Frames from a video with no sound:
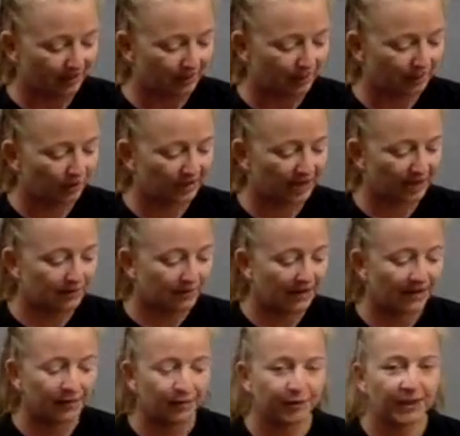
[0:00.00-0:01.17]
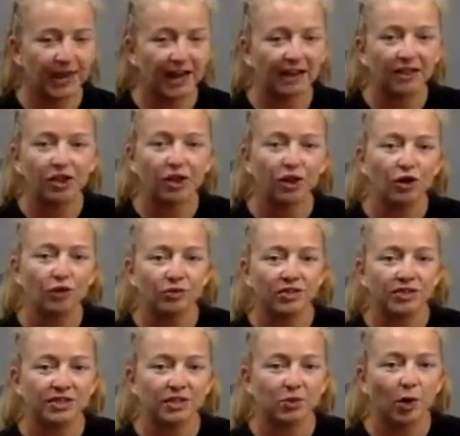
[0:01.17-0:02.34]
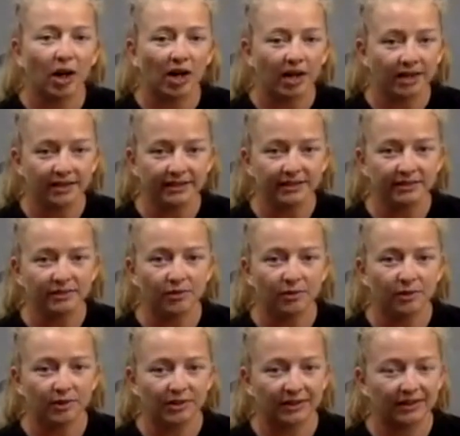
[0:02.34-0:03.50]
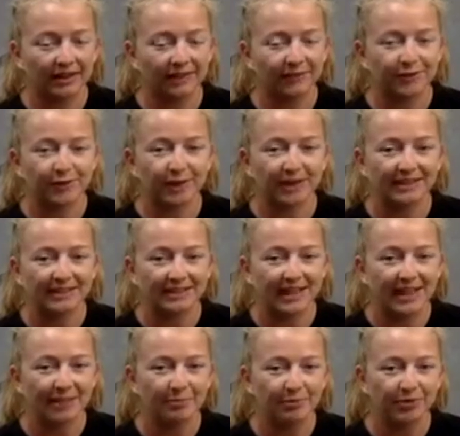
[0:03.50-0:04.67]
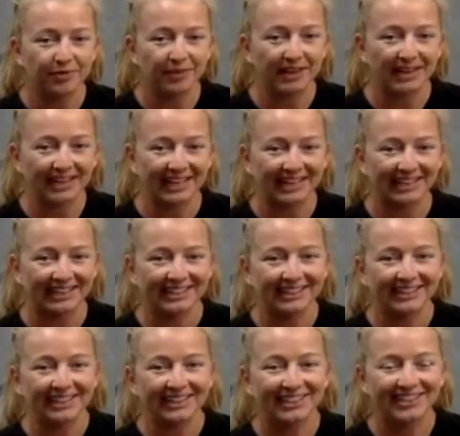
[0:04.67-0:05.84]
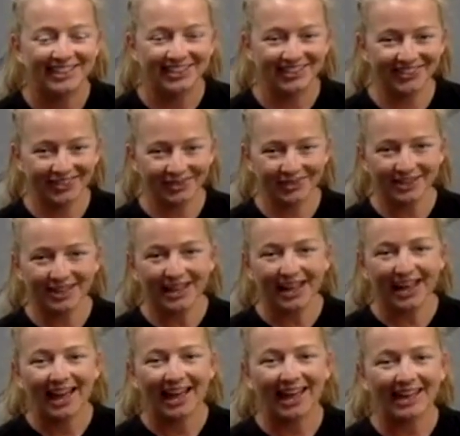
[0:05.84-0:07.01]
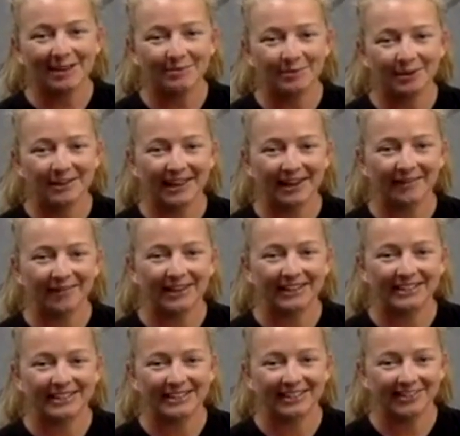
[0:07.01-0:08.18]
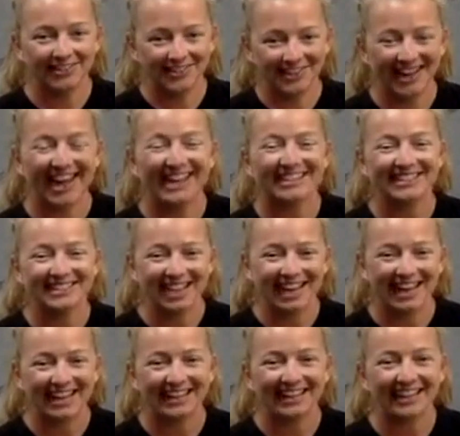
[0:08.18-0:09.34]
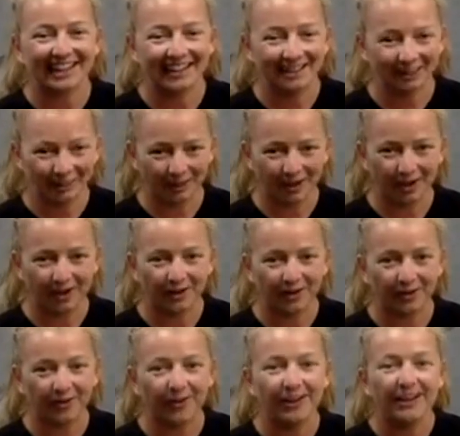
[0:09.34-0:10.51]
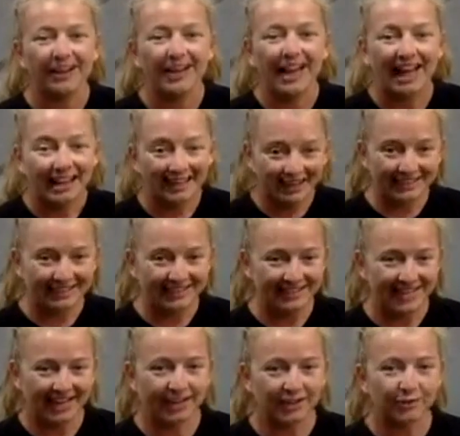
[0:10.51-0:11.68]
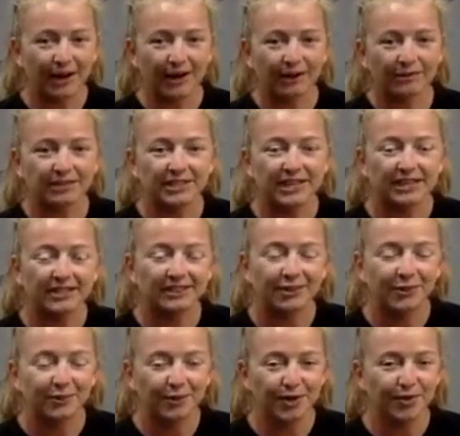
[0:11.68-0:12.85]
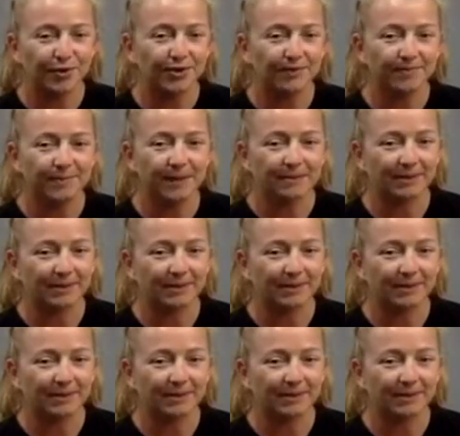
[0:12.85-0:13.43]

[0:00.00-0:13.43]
We'll get ready for that low squat with the left to right step. 3, 2, and bring that weight to your chest and get low. Again, second round through. Maybe